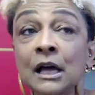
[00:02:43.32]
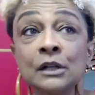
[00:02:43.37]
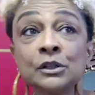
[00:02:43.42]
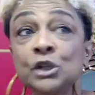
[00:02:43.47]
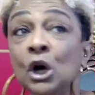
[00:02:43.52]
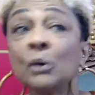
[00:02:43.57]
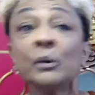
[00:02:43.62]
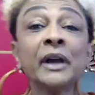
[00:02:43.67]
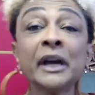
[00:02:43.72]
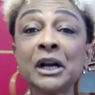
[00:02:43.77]

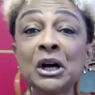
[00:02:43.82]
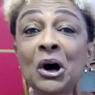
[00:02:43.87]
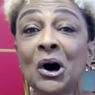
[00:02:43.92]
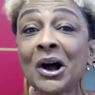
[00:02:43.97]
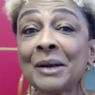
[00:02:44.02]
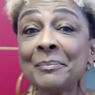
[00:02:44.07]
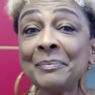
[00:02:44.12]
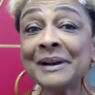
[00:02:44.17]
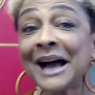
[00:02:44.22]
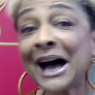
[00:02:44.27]
Don't get
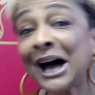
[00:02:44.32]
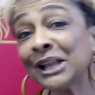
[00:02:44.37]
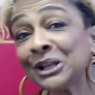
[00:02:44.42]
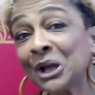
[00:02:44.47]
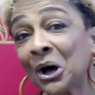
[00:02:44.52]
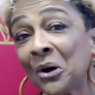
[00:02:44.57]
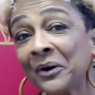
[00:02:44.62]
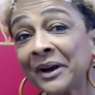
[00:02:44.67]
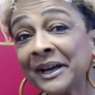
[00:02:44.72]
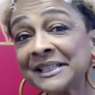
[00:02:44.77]
caught up in how
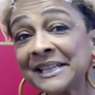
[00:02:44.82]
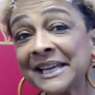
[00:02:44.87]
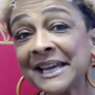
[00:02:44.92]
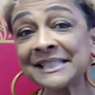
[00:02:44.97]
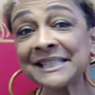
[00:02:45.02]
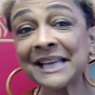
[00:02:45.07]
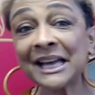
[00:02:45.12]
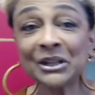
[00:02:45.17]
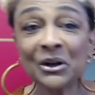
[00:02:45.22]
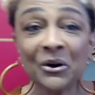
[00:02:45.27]
long it
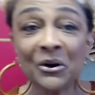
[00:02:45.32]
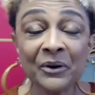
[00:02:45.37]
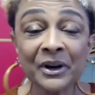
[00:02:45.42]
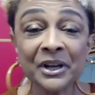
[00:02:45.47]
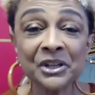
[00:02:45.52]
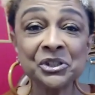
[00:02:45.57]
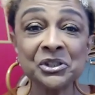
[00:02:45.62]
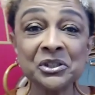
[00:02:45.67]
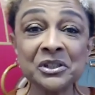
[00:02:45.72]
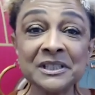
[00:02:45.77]
takes, how long
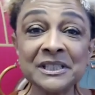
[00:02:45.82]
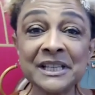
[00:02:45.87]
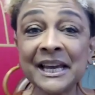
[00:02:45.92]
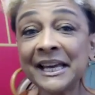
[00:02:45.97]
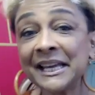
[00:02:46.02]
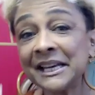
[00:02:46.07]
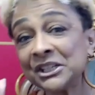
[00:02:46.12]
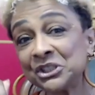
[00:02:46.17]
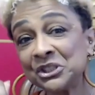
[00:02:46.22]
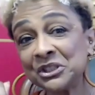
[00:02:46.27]
it should have
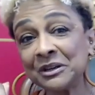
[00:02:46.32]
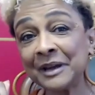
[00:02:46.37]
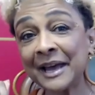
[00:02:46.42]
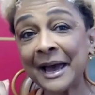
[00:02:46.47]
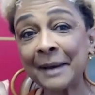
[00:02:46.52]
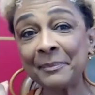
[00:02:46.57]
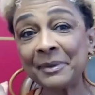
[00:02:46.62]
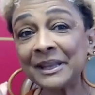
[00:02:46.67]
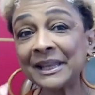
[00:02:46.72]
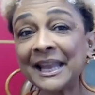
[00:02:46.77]
taken, it should have
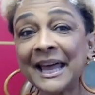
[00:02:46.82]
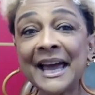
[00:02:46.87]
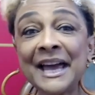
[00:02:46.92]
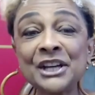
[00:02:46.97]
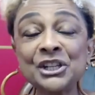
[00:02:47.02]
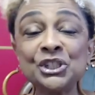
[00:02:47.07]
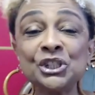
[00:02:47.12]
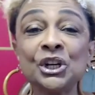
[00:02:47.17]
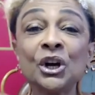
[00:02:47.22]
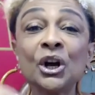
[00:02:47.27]
happened
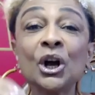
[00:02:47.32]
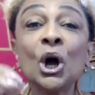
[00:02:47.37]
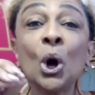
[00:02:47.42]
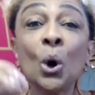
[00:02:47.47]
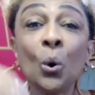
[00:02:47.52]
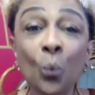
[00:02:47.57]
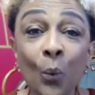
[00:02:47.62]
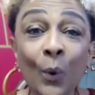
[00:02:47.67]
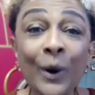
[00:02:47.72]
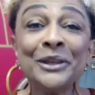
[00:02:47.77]
last year.
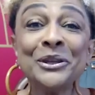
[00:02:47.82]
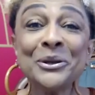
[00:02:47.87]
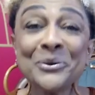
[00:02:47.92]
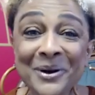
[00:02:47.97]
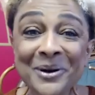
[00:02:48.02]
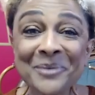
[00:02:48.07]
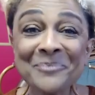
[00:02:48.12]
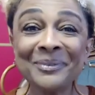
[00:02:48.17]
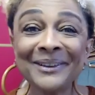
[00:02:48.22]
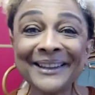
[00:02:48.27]
When you
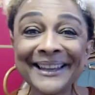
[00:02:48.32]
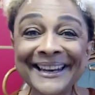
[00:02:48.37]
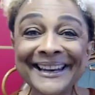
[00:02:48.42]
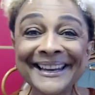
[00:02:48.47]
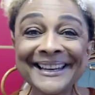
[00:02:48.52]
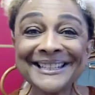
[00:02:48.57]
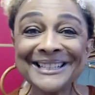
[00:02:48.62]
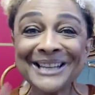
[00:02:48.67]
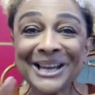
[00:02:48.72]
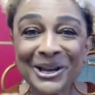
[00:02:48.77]
complete
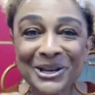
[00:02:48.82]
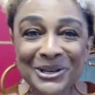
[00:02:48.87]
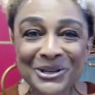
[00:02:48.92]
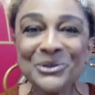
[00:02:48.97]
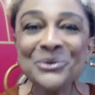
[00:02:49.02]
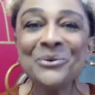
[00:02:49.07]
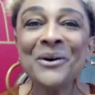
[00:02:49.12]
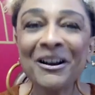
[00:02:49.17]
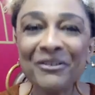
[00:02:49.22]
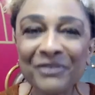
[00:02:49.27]
it,
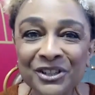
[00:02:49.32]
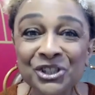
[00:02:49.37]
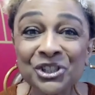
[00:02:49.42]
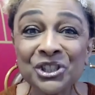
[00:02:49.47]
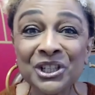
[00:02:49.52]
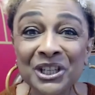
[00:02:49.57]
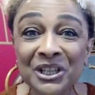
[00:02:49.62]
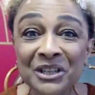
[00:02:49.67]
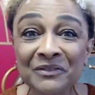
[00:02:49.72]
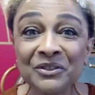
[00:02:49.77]
you have
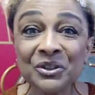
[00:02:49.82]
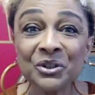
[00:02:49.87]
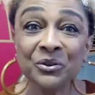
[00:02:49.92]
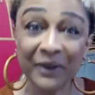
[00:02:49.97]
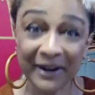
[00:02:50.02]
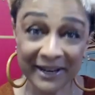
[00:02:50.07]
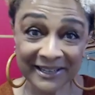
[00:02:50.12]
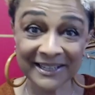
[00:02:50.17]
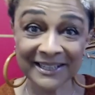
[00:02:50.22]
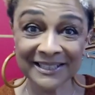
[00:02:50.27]
achieved
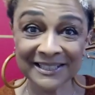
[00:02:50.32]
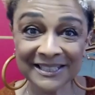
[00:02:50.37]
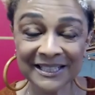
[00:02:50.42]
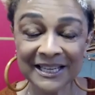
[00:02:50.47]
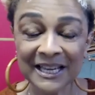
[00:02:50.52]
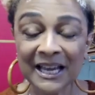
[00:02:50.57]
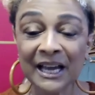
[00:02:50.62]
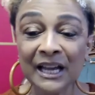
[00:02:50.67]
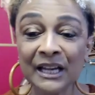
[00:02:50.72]
greatness.